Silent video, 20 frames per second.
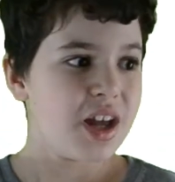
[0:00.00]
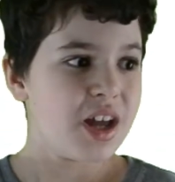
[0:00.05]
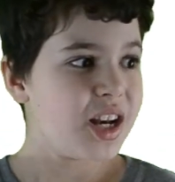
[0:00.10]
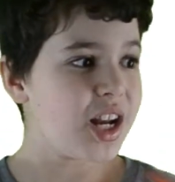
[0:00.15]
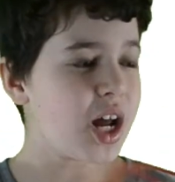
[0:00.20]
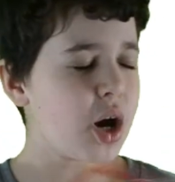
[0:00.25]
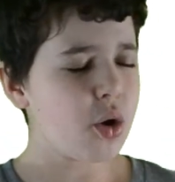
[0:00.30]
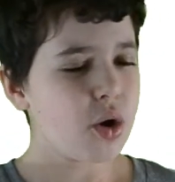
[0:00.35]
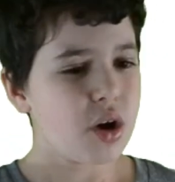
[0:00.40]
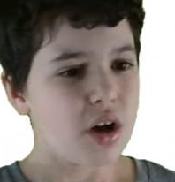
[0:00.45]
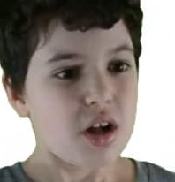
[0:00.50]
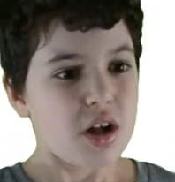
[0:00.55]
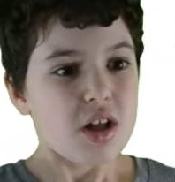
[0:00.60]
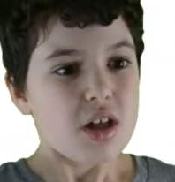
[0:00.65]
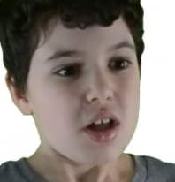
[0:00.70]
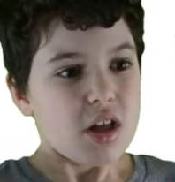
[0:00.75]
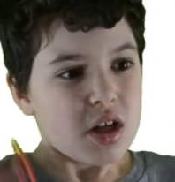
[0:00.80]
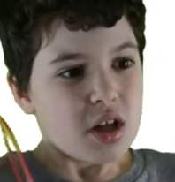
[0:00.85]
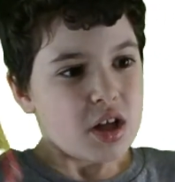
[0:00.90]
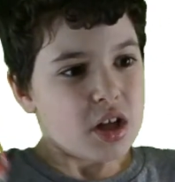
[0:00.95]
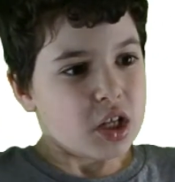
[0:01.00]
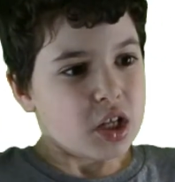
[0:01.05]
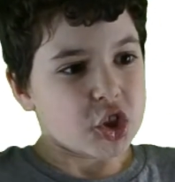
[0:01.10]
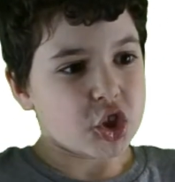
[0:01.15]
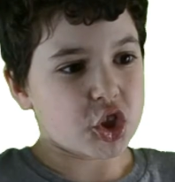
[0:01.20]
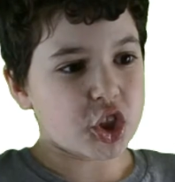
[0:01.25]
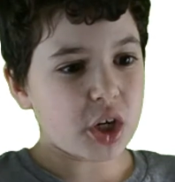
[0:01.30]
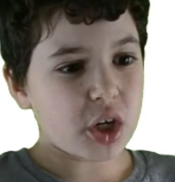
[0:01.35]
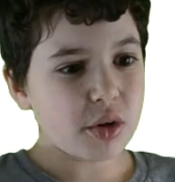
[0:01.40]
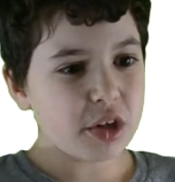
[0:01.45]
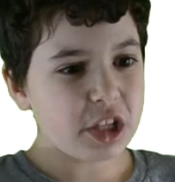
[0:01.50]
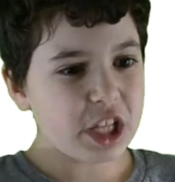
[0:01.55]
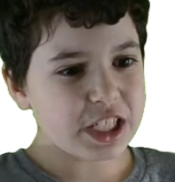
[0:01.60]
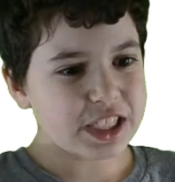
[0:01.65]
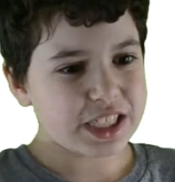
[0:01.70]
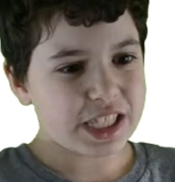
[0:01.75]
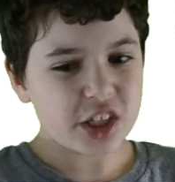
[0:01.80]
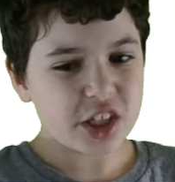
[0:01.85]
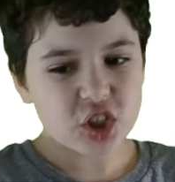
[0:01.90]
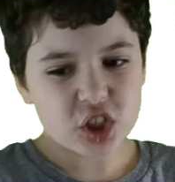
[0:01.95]
Now,
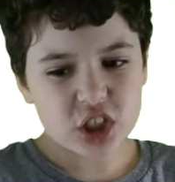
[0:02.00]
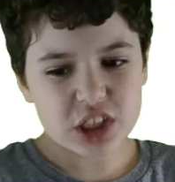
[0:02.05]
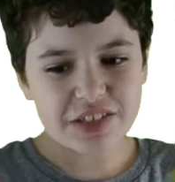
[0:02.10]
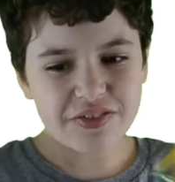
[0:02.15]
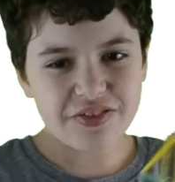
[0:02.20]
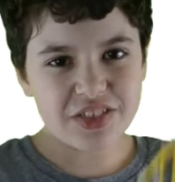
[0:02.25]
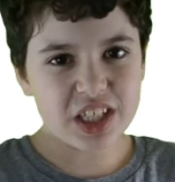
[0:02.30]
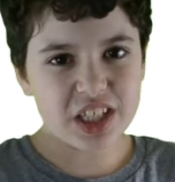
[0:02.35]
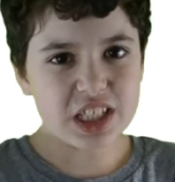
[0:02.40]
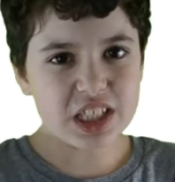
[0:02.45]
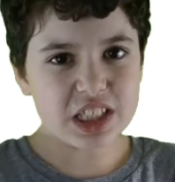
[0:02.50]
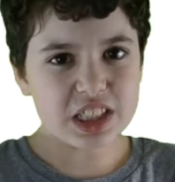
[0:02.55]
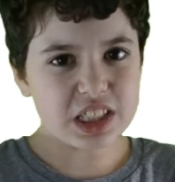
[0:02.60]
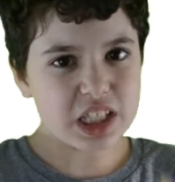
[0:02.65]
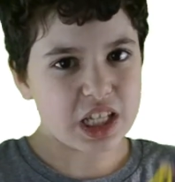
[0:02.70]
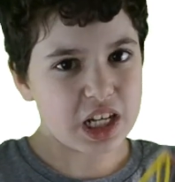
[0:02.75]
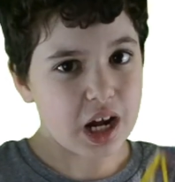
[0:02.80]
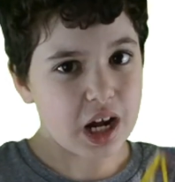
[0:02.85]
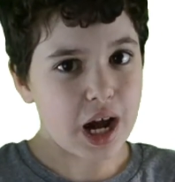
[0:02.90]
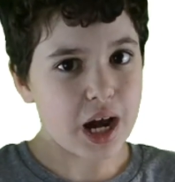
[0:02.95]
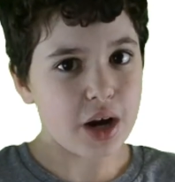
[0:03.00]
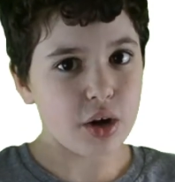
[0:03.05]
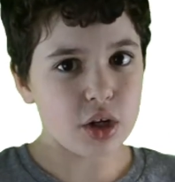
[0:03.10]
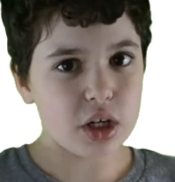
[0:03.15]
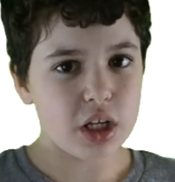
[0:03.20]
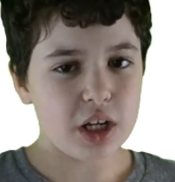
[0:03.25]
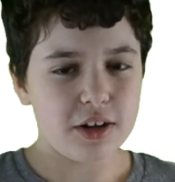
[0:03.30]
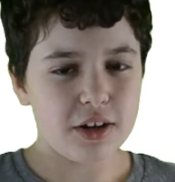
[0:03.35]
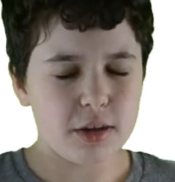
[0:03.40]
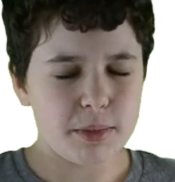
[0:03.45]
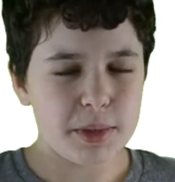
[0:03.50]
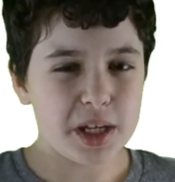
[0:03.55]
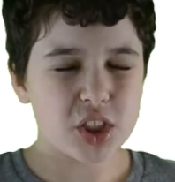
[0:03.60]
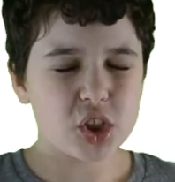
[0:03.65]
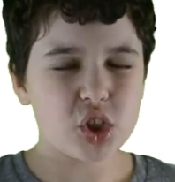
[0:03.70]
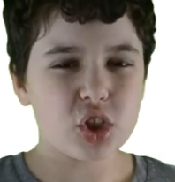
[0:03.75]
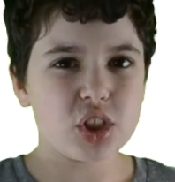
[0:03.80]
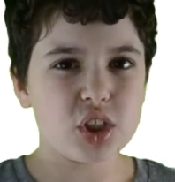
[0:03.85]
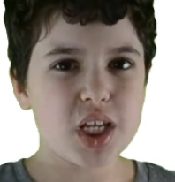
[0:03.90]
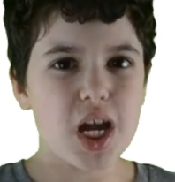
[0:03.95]
Generalizations of these in higher in
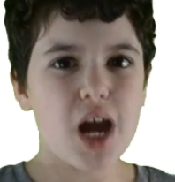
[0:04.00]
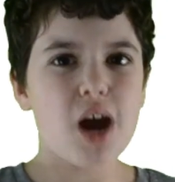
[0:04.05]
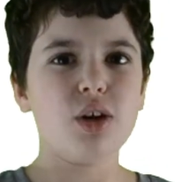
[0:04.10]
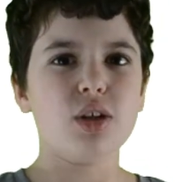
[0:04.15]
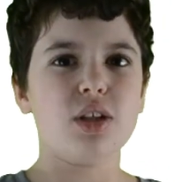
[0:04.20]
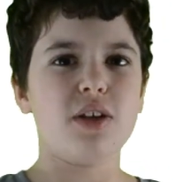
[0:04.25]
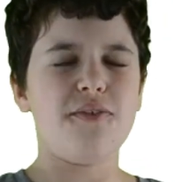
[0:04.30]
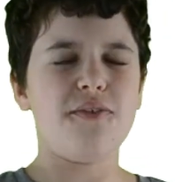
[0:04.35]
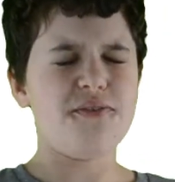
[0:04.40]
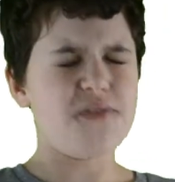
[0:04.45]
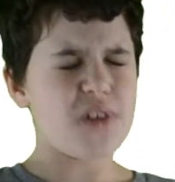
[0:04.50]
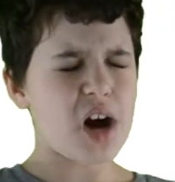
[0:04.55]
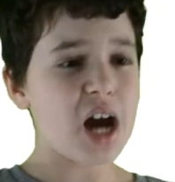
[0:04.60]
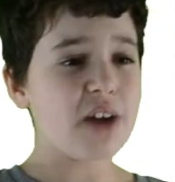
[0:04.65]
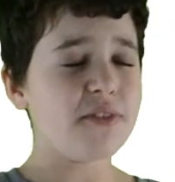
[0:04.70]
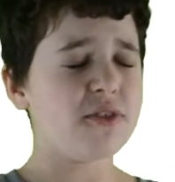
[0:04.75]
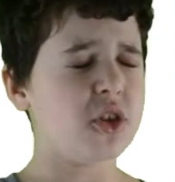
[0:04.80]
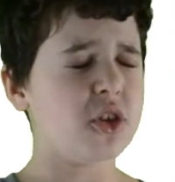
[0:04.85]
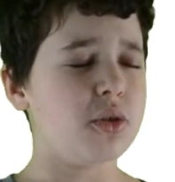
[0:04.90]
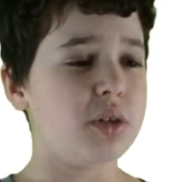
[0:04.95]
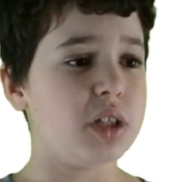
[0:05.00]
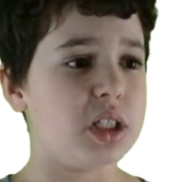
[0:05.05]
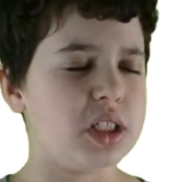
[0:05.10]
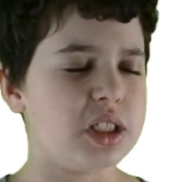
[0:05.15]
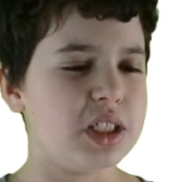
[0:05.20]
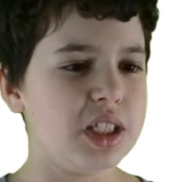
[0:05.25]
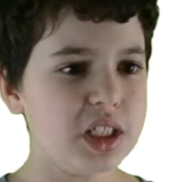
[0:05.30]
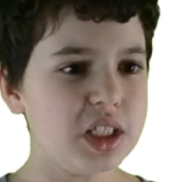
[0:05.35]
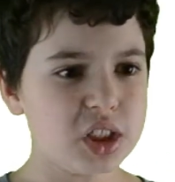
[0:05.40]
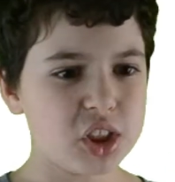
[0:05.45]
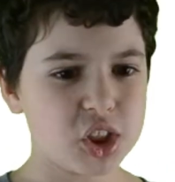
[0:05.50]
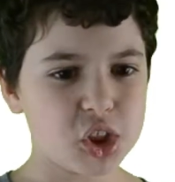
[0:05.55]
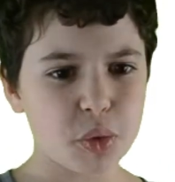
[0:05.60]
dimensions higher than five don't exist,